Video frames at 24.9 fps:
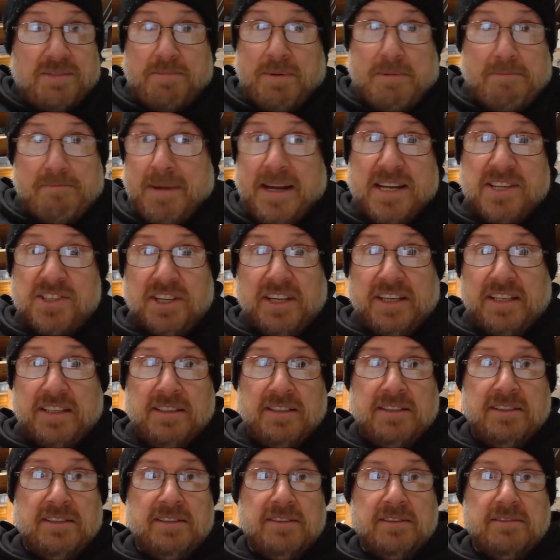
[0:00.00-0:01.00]
be magic.
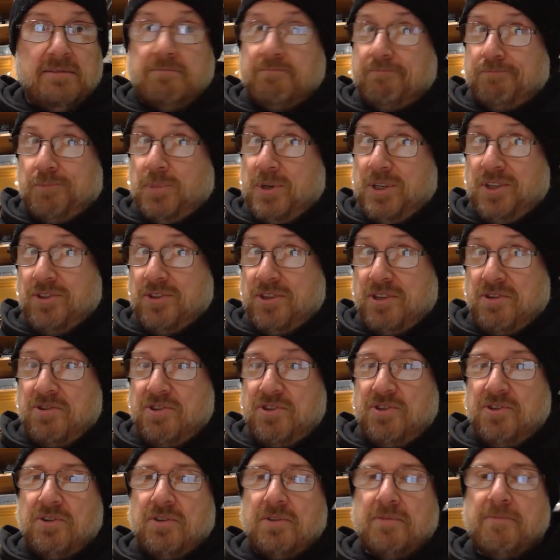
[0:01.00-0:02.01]
We're not too
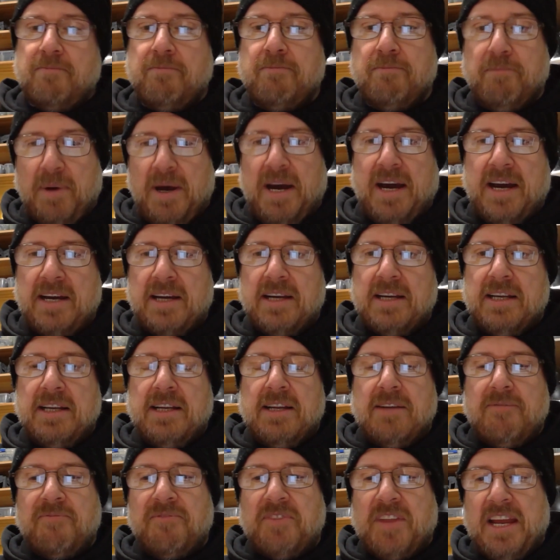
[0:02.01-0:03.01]
sure. But
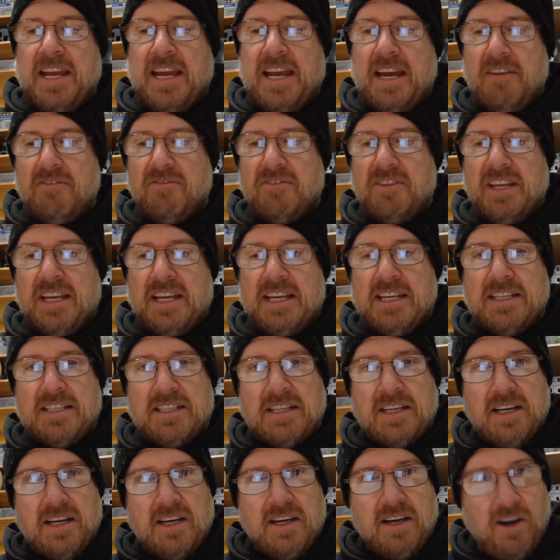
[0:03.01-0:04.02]
they have these
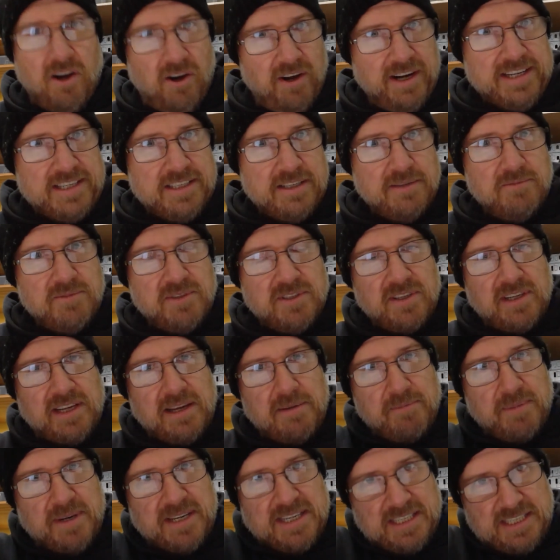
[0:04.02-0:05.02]
items that can
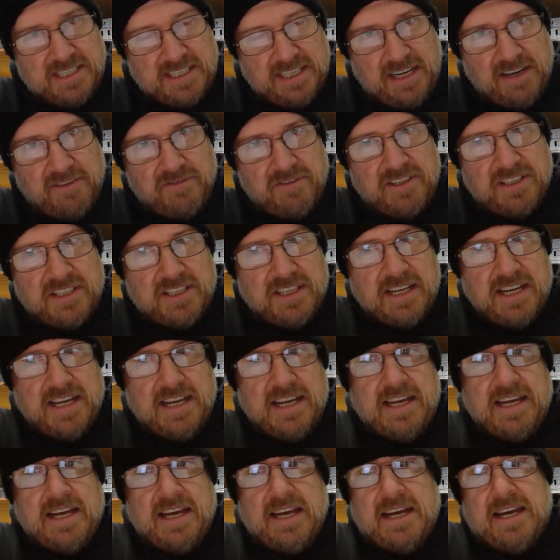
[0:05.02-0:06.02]
be discovered,
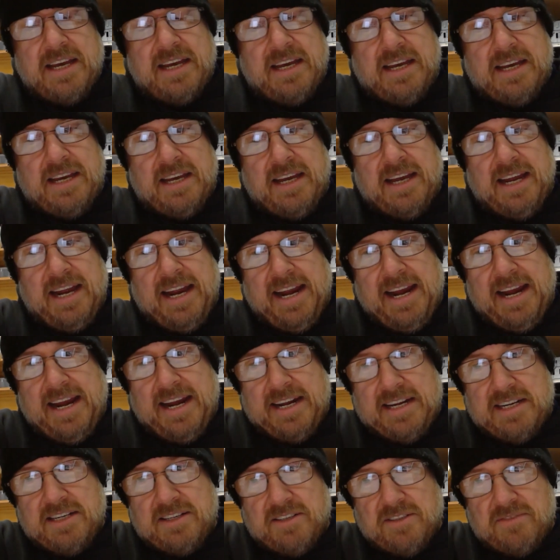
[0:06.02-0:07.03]

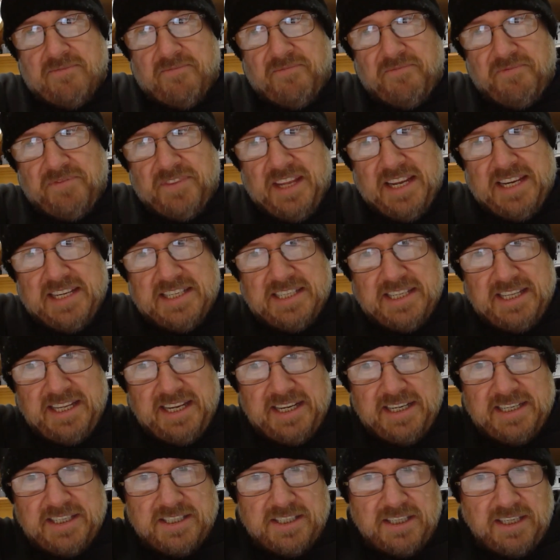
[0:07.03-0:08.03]
and these
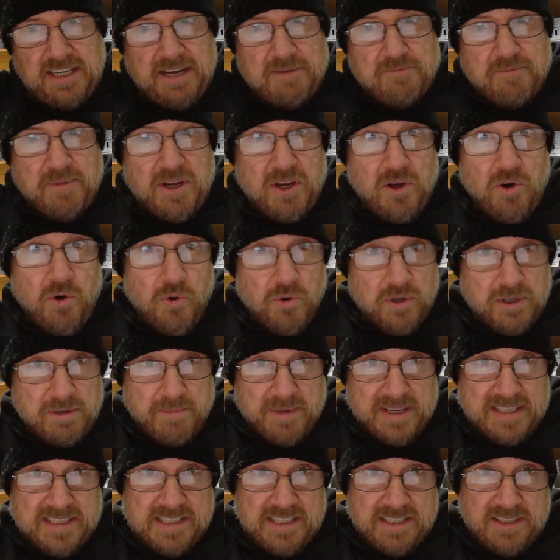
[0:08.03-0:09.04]
things can be
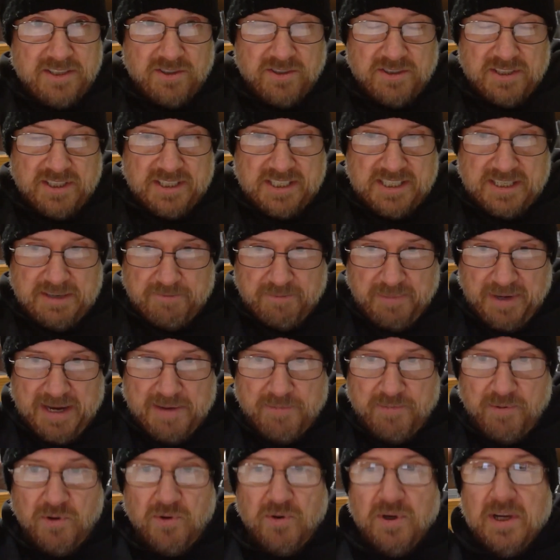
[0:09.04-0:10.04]
augmented onto some
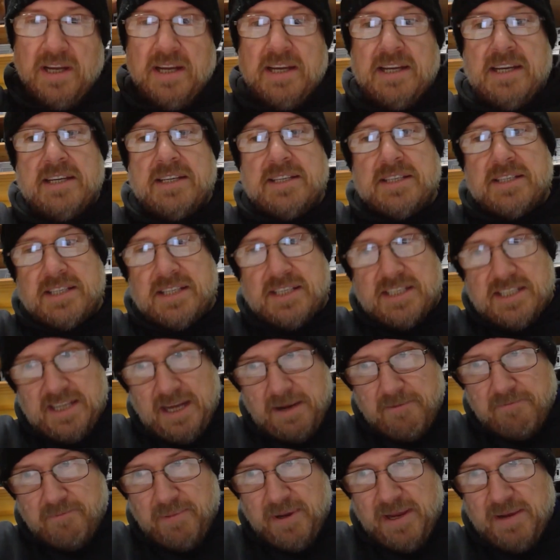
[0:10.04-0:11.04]
people.
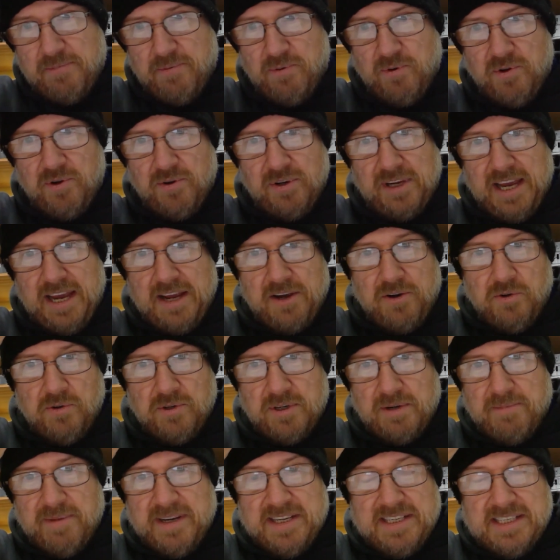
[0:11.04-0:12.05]
Some people who get
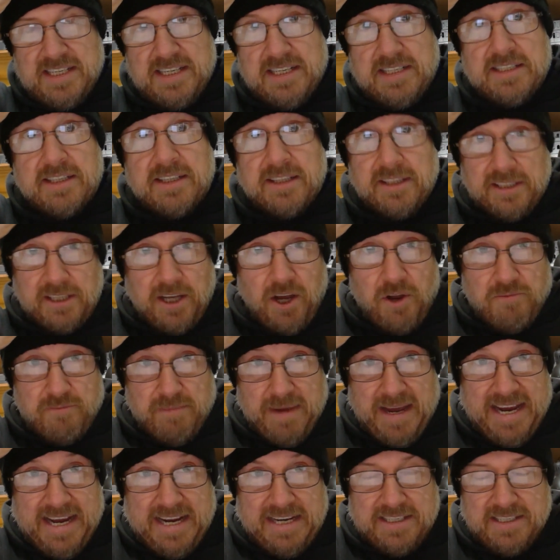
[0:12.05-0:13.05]
augmented go
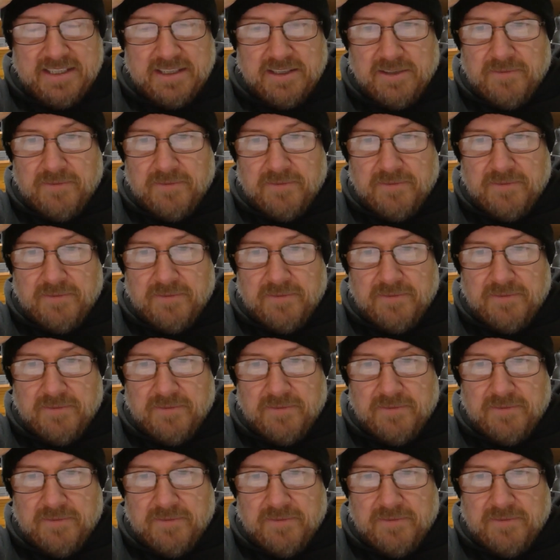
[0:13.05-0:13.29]
mad.